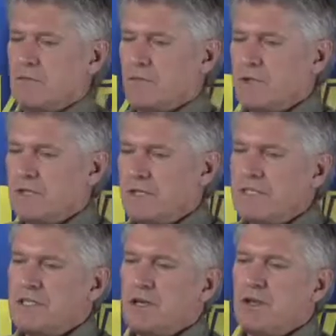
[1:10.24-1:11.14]
real
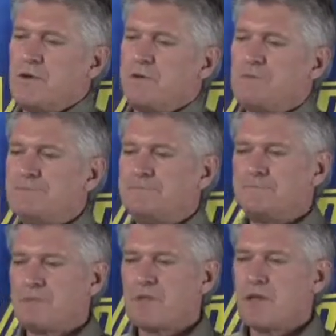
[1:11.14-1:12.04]
easy to load.
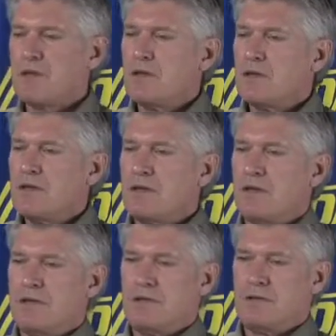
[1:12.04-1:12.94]

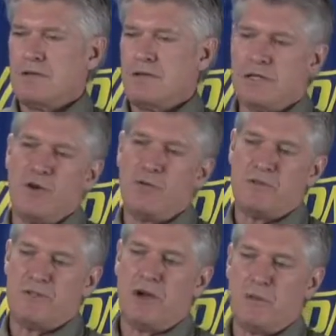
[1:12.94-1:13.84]
And the lid
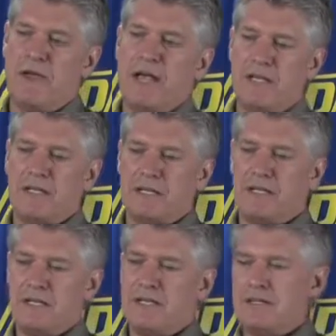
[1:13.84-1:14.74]
opens
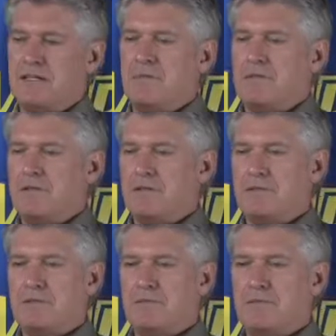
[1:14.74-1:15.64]
automatically anytime, you,
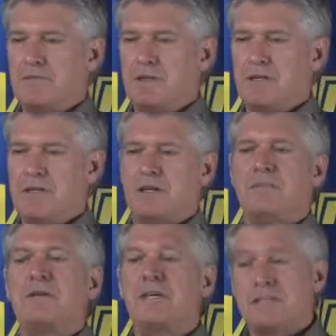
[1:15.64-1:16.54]

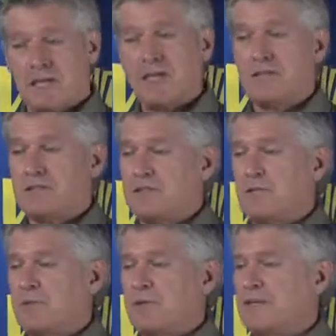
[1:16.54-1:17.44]
anytime the heat cycle is
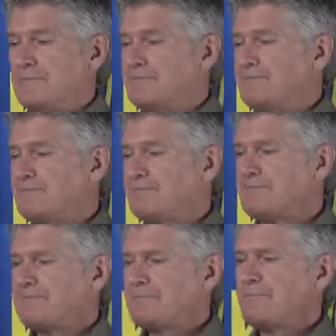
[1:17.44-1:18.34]
complete.
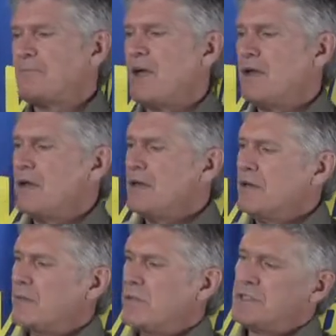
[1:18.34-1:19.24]

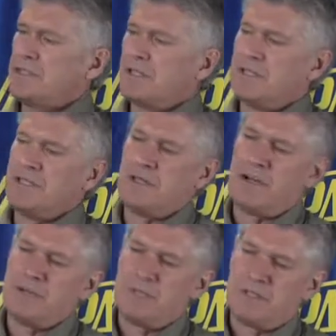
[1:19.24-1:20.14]
And once again, the
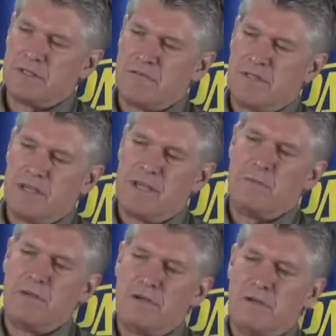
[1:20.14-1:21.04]
object of the
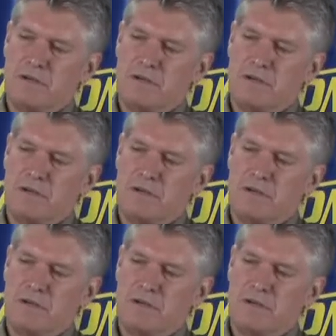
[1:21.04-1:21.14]
game here